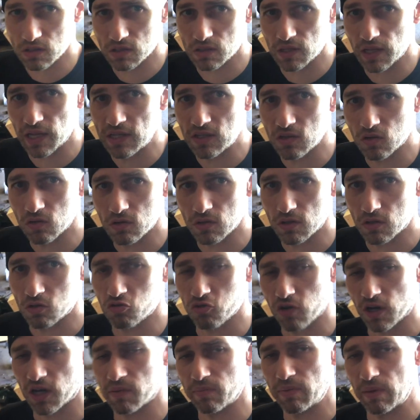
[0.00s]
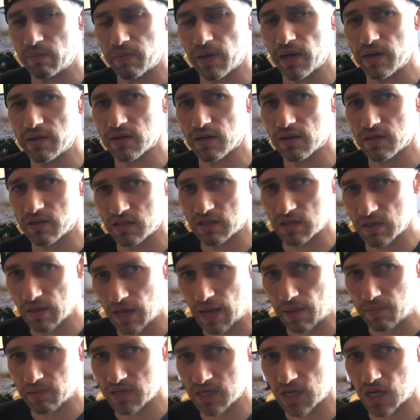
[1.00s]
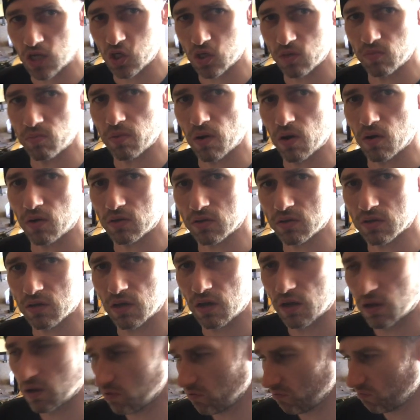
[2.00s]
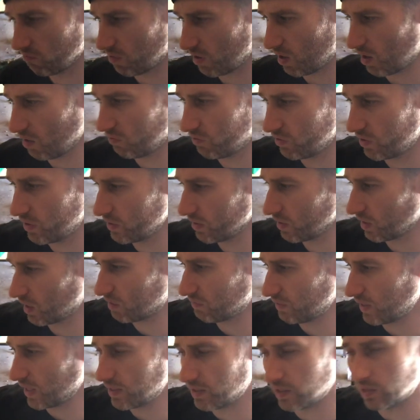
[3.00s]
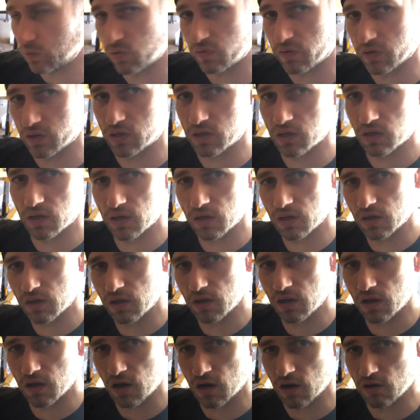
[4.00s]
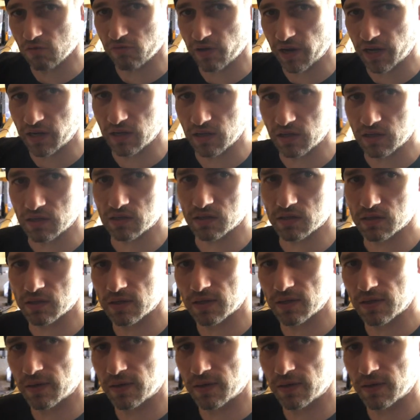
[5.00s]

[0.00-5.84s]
leads onto the truck a bit better, to the habitation box, rather than kind of ending with a radius.